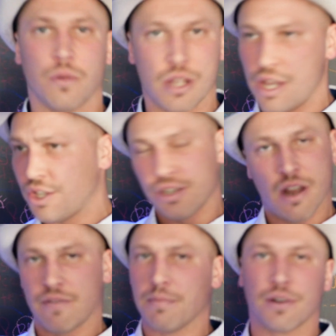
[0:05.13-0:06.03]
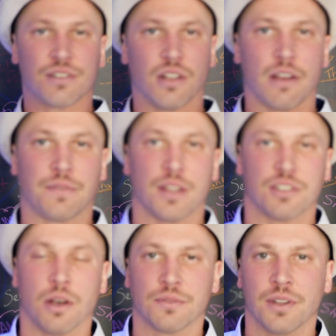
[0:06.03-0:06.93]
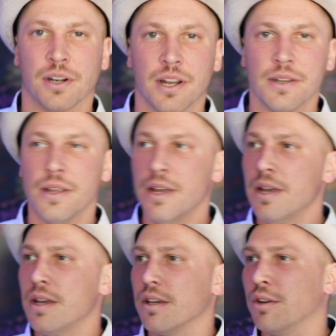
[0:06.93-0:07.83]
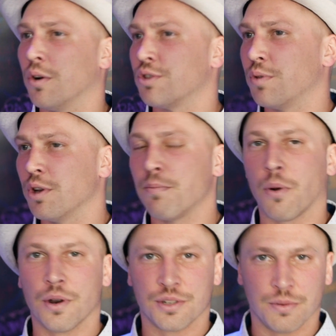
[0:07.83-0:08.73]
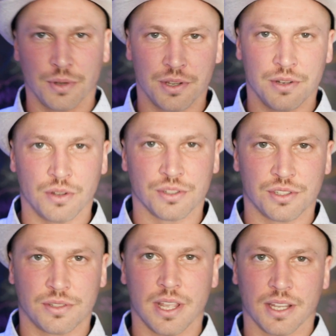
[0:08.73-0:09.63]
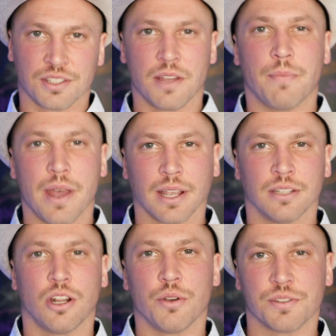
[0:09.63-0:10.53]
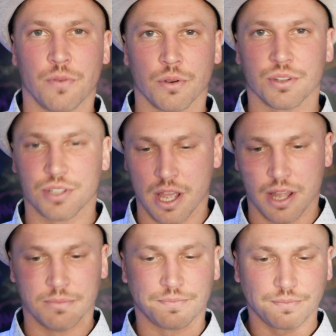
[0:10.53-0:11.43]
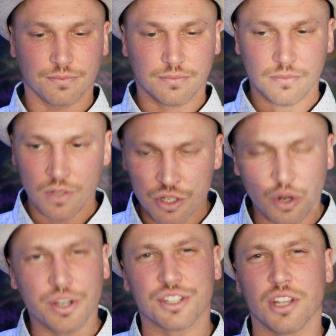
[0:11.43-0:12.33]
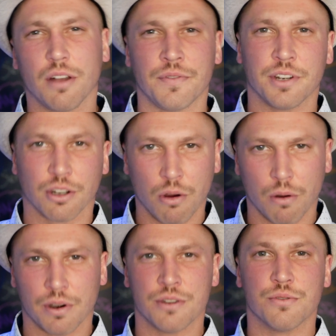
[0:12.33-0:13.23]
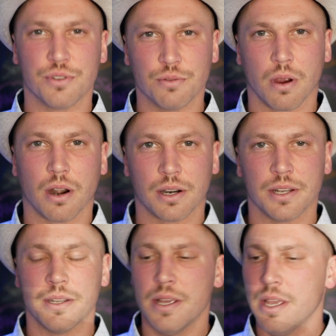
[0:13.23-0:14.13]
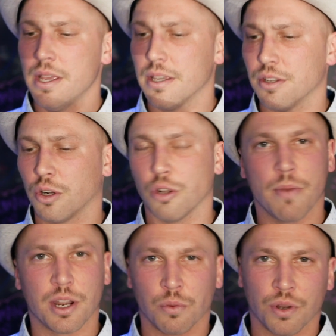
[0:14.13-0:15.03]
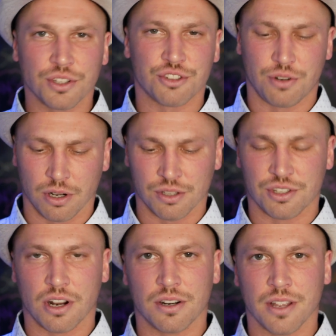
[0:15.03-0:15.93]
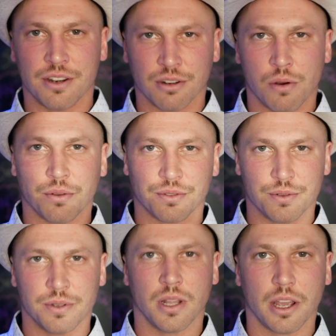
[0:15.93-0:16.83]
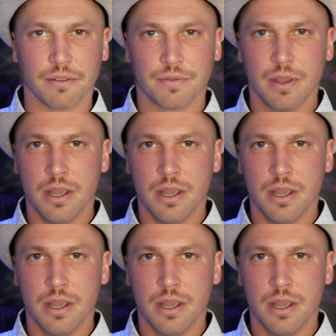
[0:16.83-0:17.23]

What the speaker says: each and everybody's life that's out there, and it's really important to really take a step back and always focus on yourself and your core and who you are, and no matter what the struggles are that you're going through in life,